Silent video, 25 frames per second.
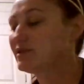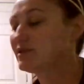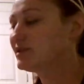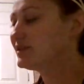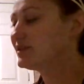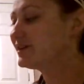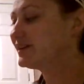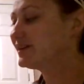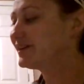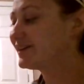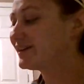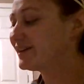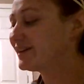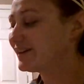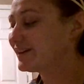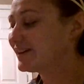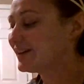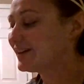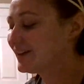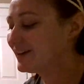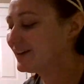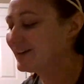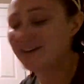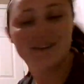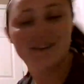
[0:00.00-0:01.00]
we
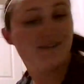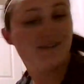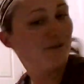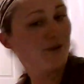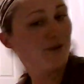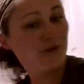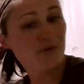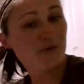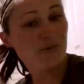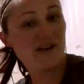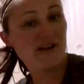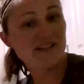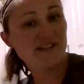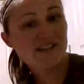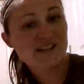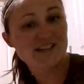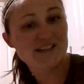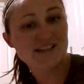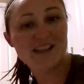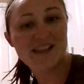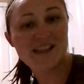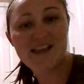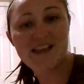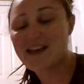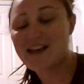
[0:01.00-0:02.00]
will pay attention
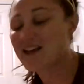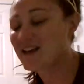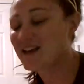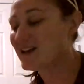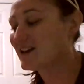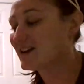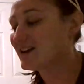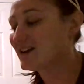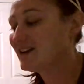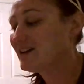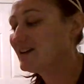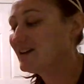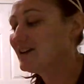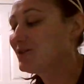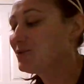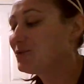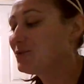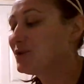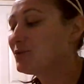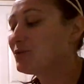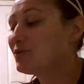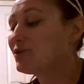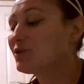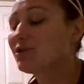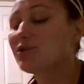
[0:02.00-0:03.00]
to that. We
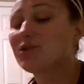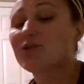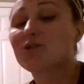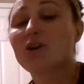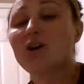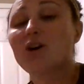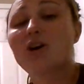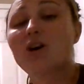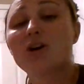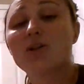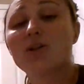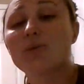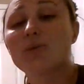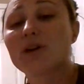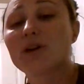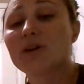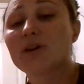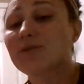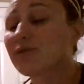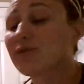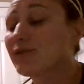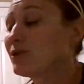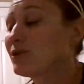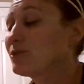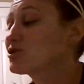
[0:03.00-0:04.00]
will go all the way
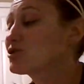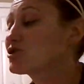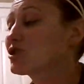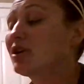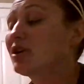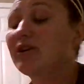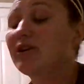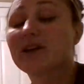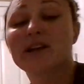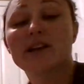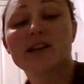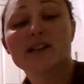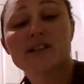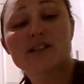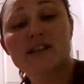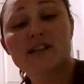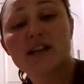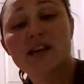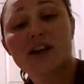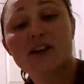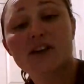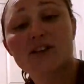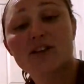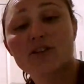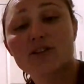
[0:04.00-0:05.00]
from drawing it
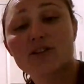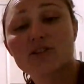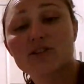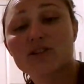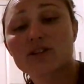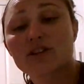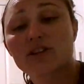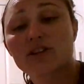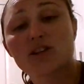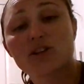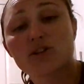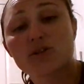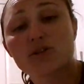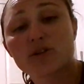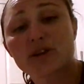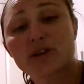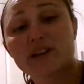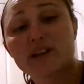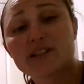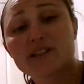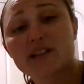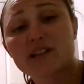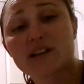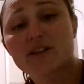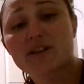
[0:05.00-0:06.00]
together to coloring it
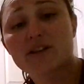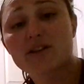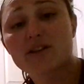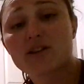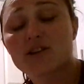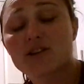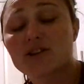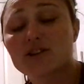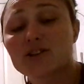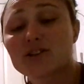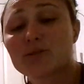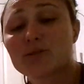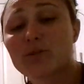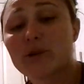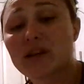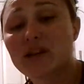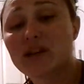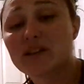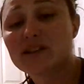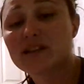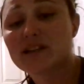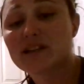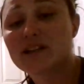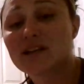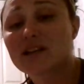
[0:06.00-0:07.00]
together to
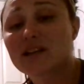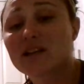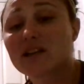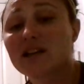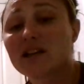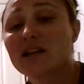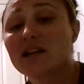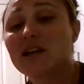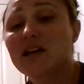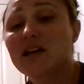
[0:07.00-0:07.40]
painting,